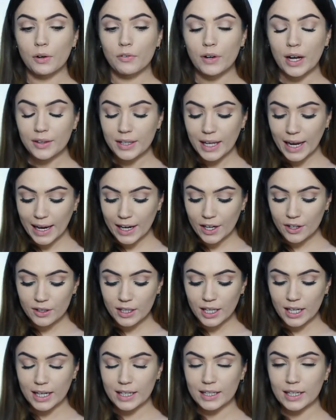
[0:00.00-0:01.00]
But around the
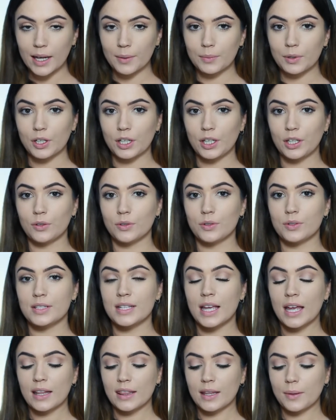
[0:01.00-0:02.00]
hairline, I'm going to use
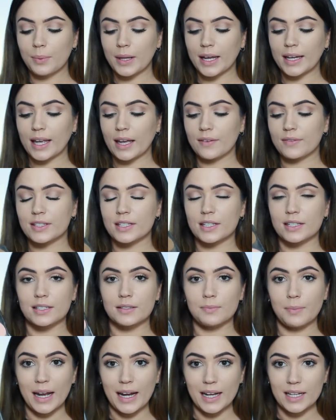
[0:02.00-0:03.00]
the Blank Canvas
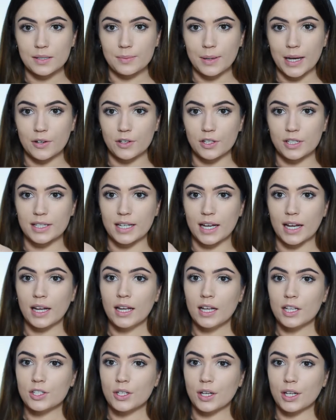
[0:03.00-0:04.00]
Cosmetics powder set.
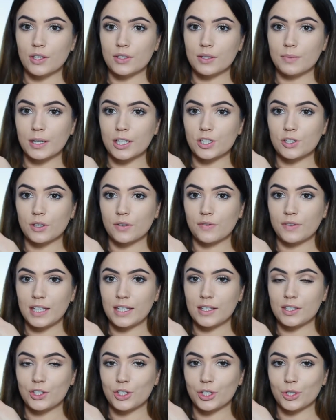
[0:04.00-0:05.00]
So I use a mixture of
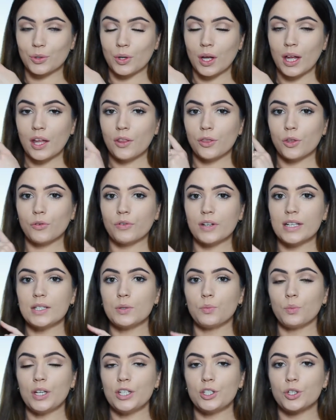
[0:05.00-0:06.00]
these two. The
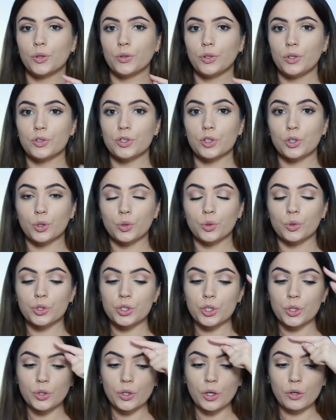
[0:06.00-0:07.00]
reason we don't use a cool
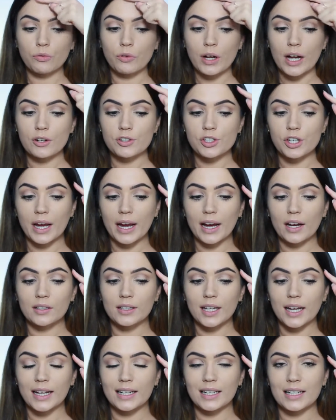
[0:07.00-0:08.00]
tone around your
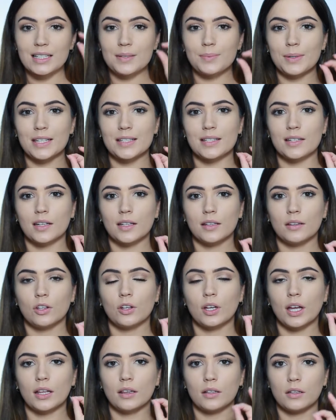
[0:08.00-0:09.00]
hairline is because it can
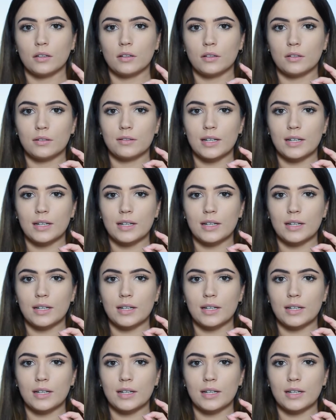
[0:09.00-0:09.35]
look a little